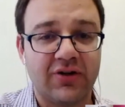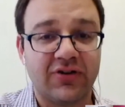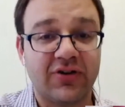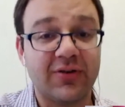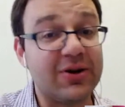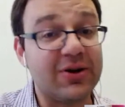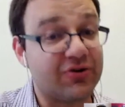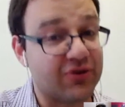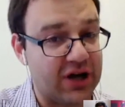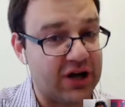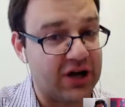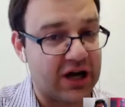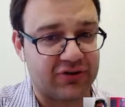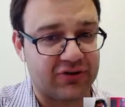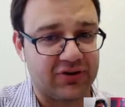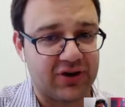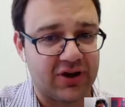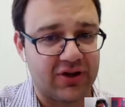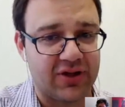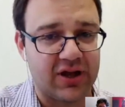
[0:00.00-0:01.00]
some
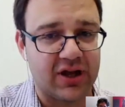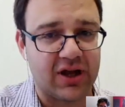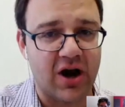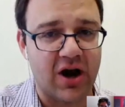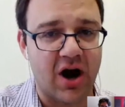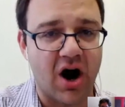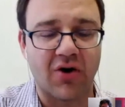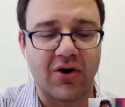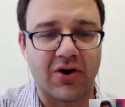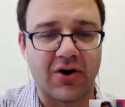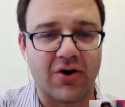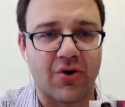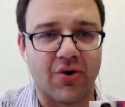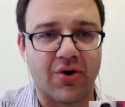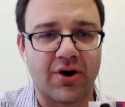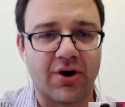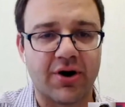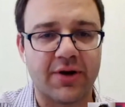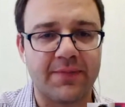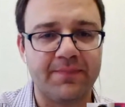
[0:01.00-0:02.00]
introductions I think are in
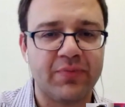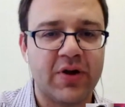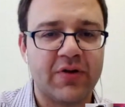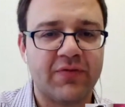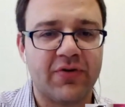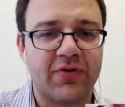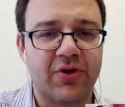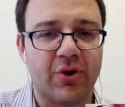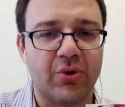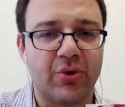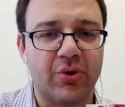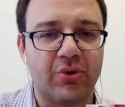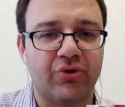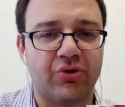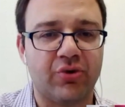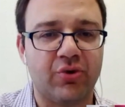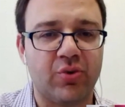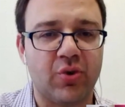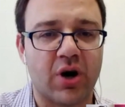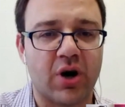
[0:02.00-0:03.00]
order for those
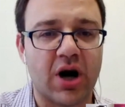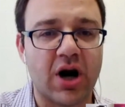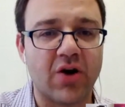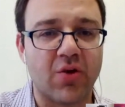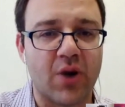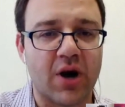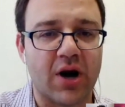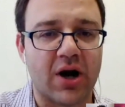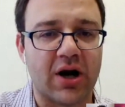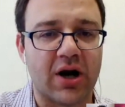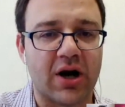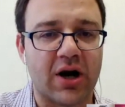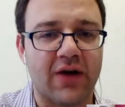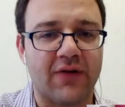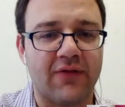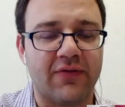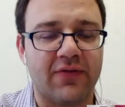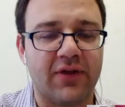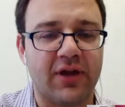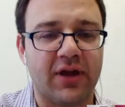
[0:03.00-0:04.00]
who are unaware
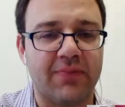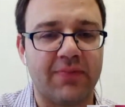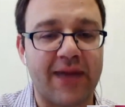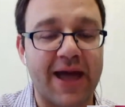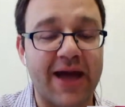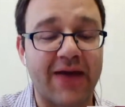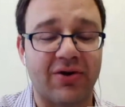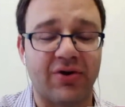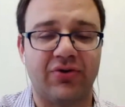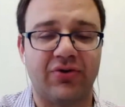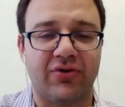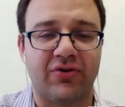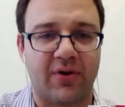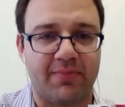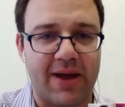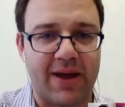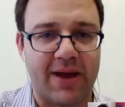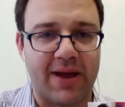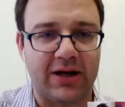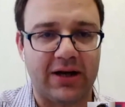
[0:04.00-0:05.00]
of the backgrounds of our
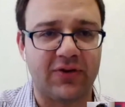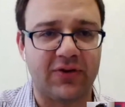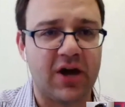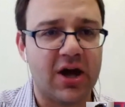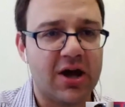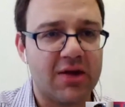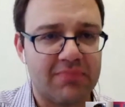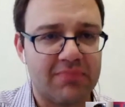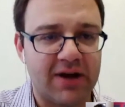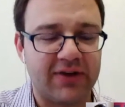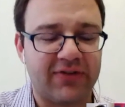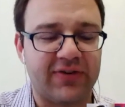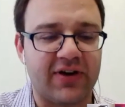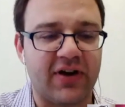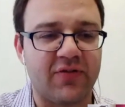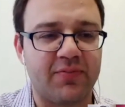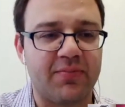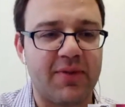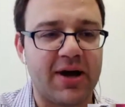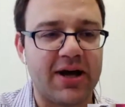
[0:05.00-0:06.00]
panelists.
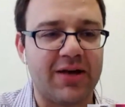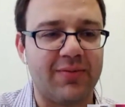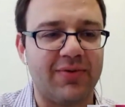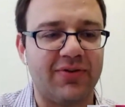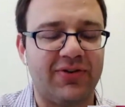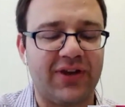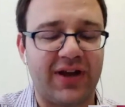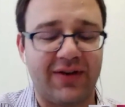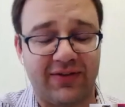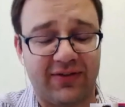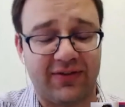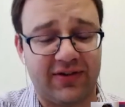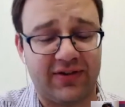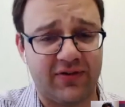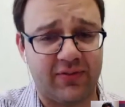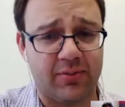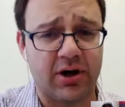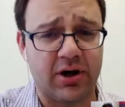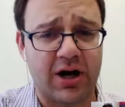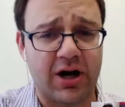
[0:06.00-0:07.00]
Myself, my name is David
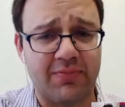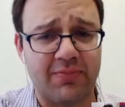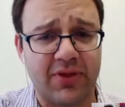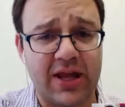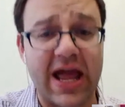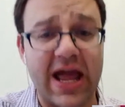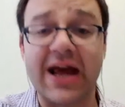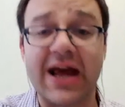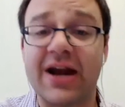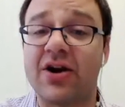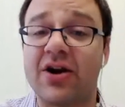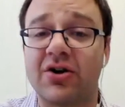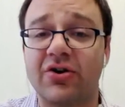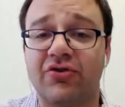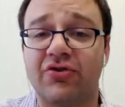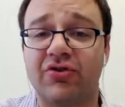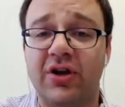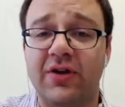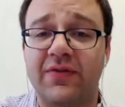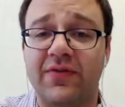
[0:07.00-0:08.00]
Silverberg. I'm the
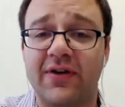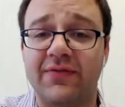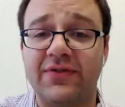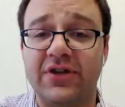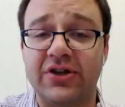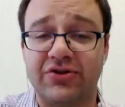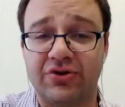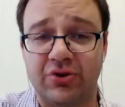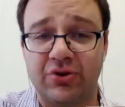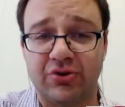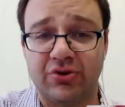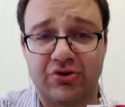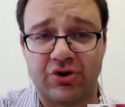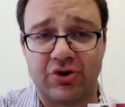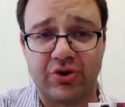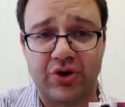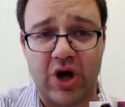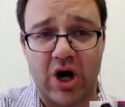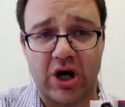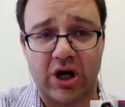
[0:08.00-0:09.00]
editor-in-chief of
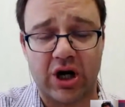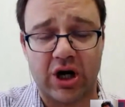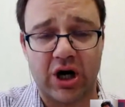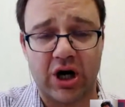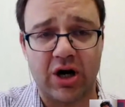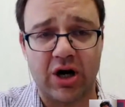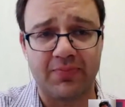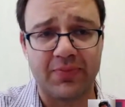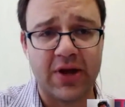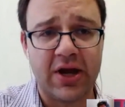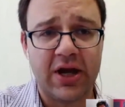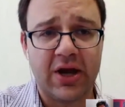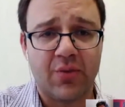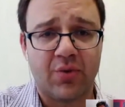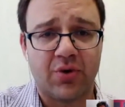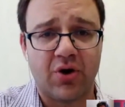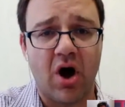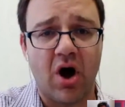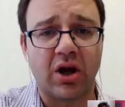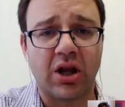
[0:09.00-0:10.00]
digitaljournal.com,
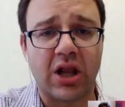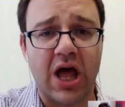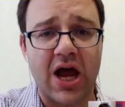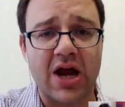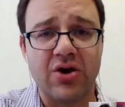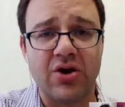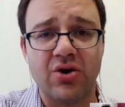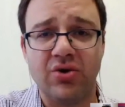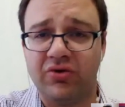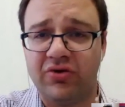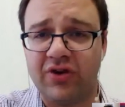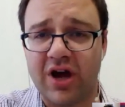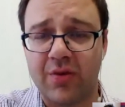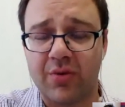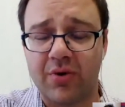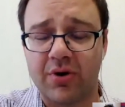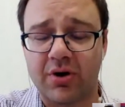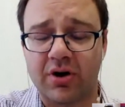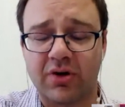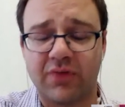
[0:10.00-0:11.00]
an online news
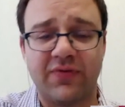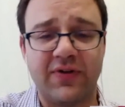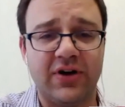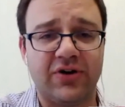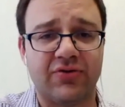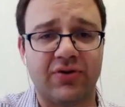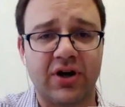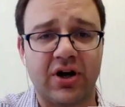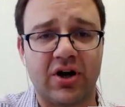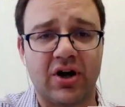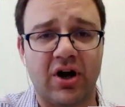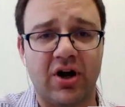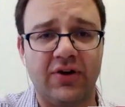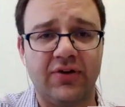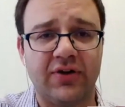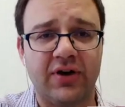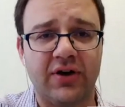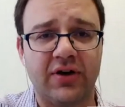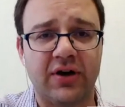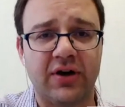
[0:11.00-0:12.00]
network featuring
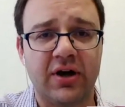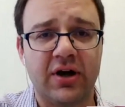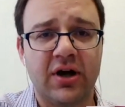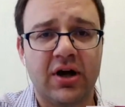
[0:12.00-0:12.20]
content